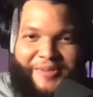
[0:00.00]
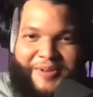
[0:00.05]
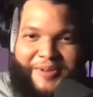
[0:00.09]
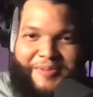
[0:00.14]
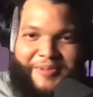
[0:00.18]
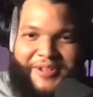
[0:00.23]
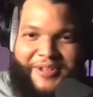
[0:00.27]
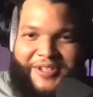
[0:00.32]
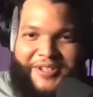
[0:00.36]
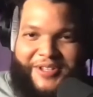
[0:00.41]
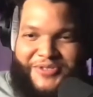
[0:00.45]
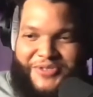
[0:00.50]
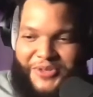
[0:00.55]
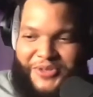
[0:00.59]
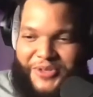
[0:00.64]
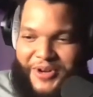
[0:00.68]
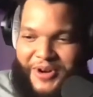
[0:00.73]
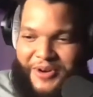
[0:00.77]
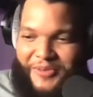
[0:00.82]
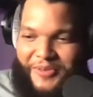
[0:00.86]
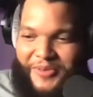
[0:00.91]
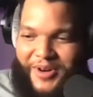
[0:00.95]
out what MIDI
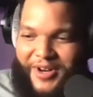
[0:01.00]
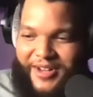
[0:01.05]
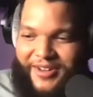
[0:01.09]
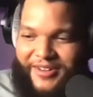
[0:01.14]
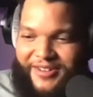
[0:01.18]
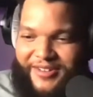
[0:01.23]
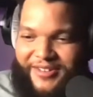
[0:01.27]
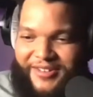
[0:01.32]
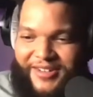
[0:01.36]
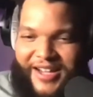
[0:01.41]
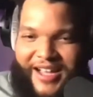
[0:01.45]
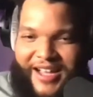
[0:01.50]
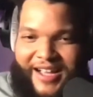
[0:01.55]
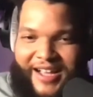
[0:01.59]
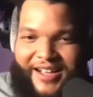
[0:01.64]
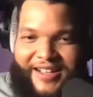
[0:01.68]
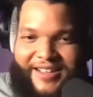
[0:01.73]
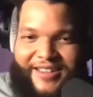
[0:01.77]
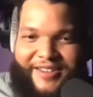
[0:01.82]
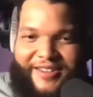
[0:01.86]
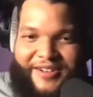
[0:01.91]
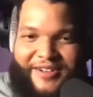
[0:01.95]
controller I want, or,
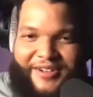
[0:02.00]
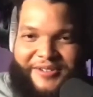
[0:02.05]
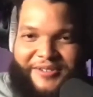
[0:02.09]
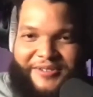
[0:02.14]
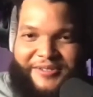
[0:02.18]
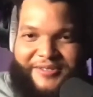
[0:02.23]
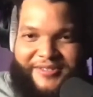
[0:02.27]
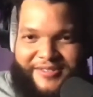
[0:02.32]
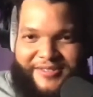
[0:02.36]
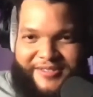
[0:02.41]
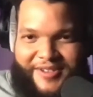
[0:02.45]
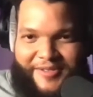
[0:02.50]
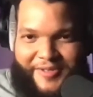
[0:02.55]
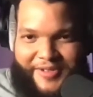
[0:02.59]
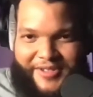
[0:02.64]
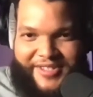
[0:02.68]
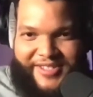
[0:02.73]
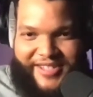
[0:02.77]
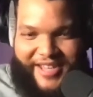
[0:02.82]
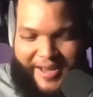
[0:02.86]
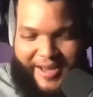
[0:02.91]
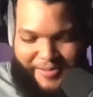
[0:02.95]

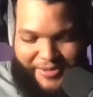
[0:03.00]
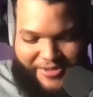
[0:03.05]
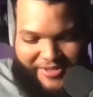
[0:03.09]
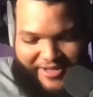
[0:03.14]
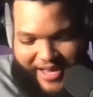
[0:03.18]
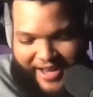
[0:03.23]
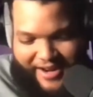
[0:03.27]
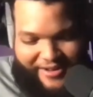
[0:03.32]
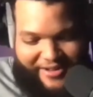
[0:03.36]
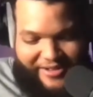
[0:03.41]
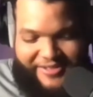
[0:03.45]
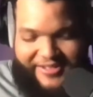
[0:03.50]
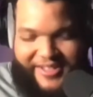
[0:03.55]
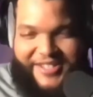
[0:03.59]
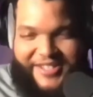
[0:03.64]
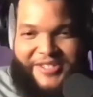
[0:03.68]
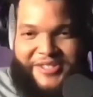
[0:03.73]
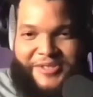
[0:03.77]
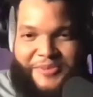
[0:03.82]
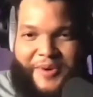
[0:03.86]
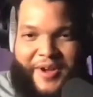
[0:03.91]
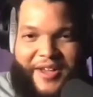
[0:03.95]
different samples. I don't know.
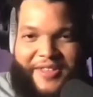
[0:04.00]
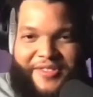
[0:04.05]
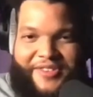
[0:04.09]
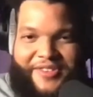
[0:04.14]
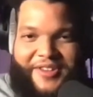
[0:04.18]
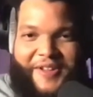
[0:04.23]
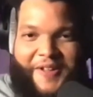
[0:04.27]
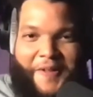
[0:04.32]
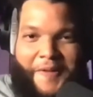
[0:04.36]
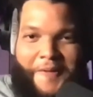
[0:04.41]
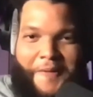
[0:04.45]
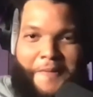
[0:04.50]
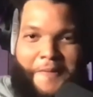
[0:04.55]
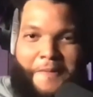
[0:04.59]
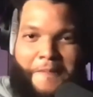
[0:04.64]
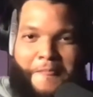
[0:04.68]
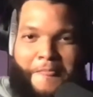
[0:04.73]
That's just the way I think.